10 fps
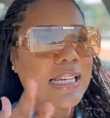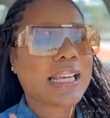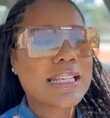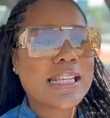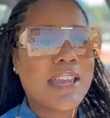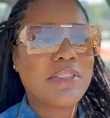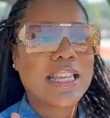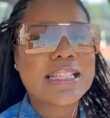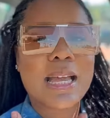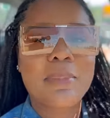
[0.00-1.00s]
It's
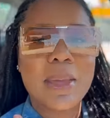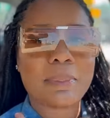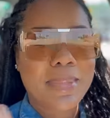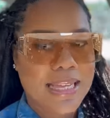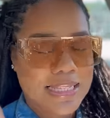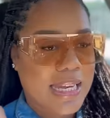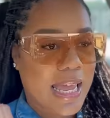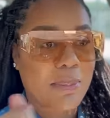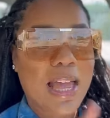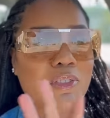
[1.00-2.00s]
everything's coming up me
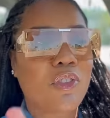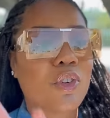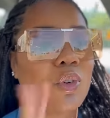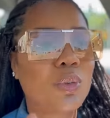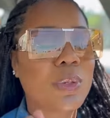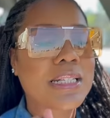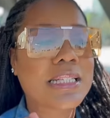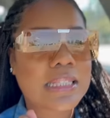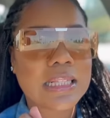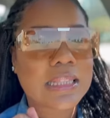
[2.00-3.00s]
today. My food was
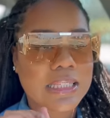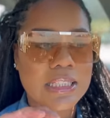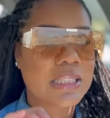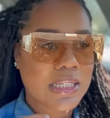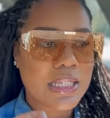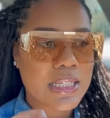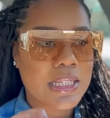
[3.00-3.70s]
delicious